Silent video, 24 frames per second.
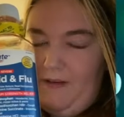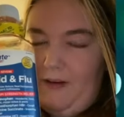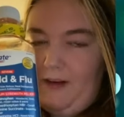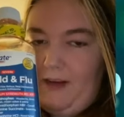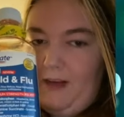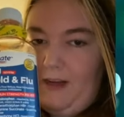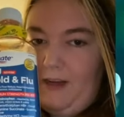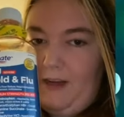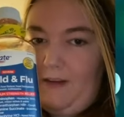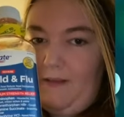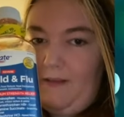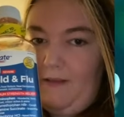going
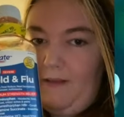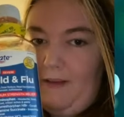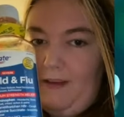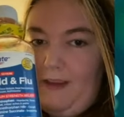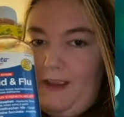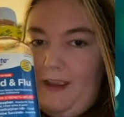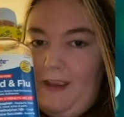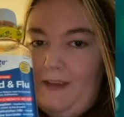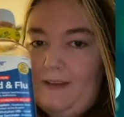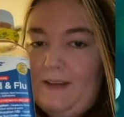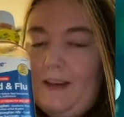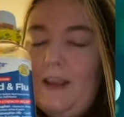to use
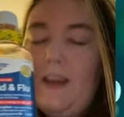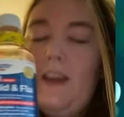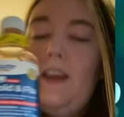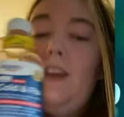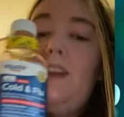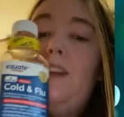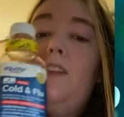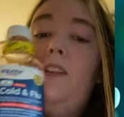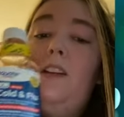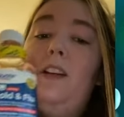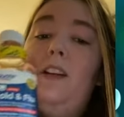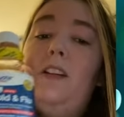this.
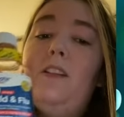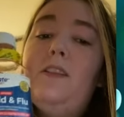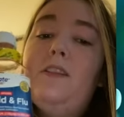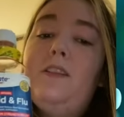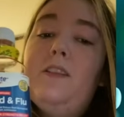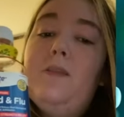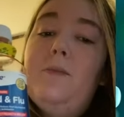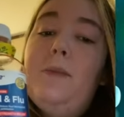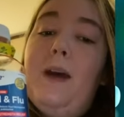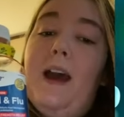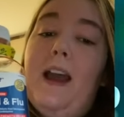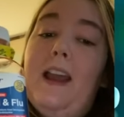You can
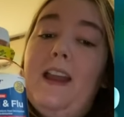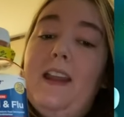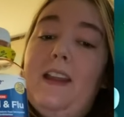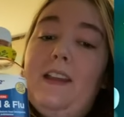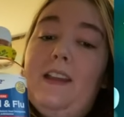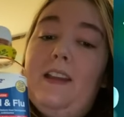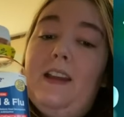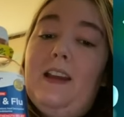also buy